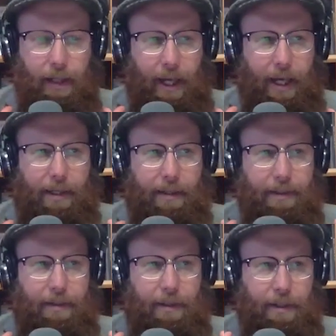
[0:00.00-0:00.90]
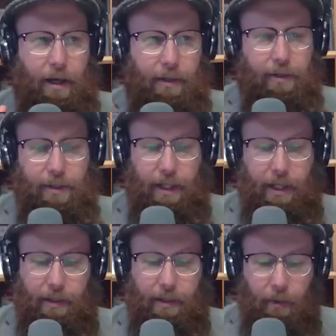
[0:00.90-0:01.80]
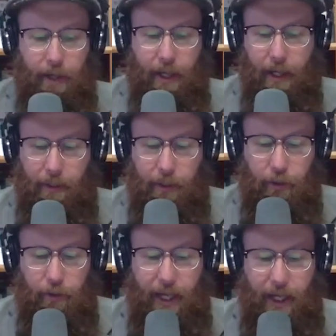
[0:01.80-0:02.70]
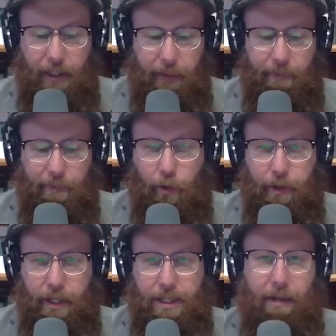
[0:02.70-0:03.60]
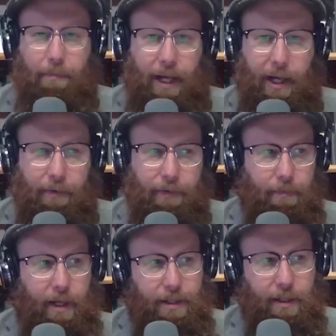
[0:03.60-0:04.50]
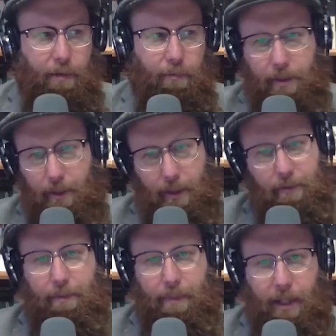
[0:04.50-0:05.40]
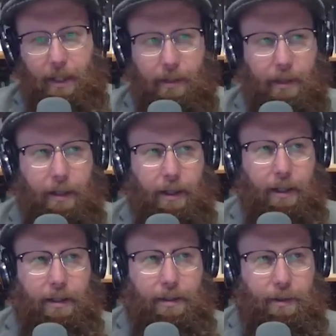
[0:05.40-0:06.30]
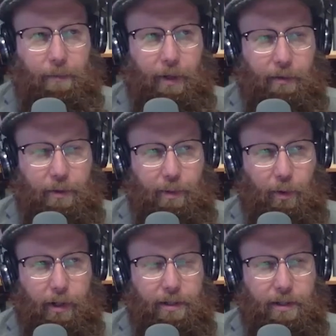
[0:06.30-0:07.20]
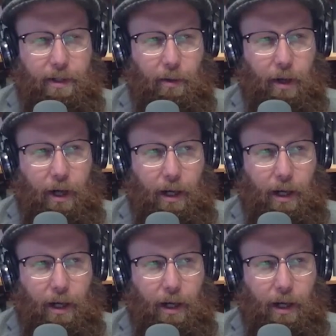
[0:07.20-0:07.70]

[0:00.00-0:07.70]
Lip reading: And the doctor said, okay, Alan, you can't lift more than 10 pounds. And my son he was a big kid. So when he was born. So